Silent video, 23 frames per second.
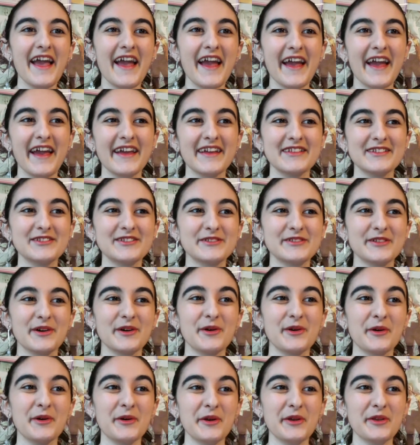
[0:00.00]
And
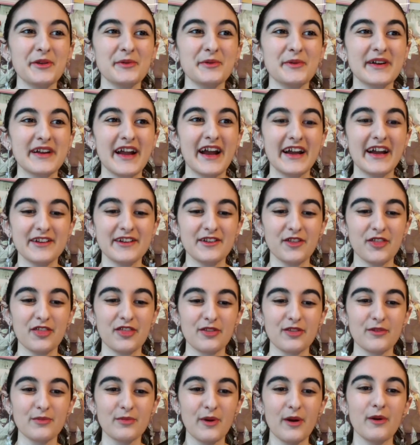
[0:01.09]
so you were kind of
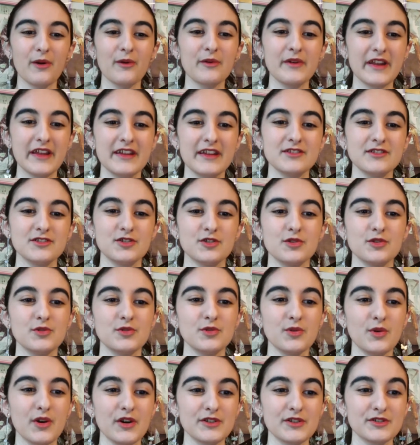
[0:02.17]
thrown
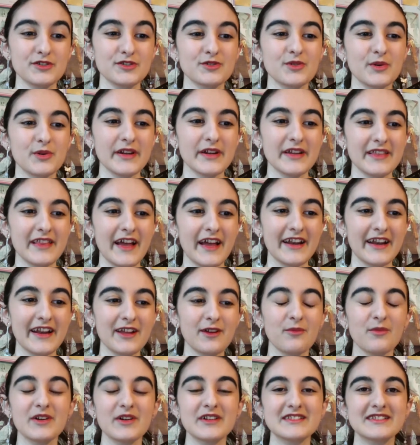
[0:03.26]
into a storyline
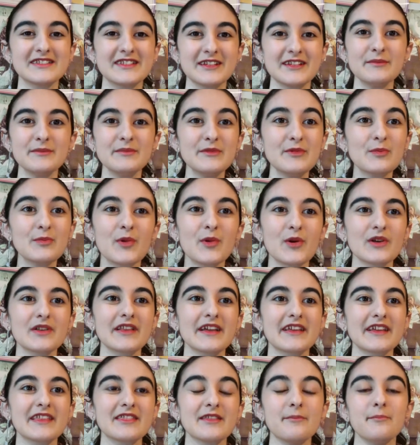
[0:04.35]
in what seemed more
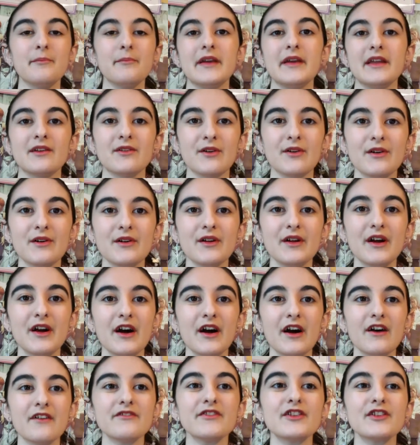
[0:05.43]
like the middle
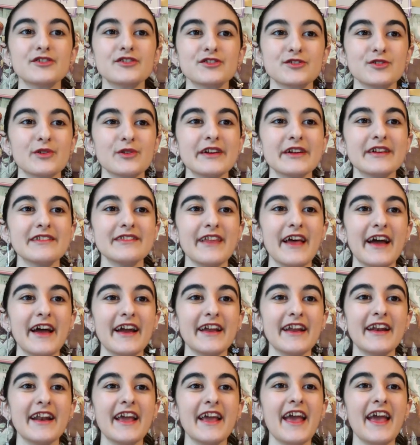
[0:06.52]
of the
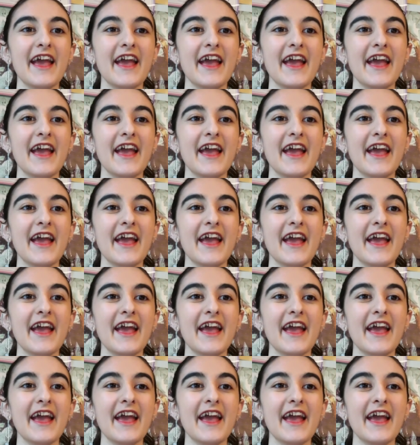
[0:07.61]
storyline.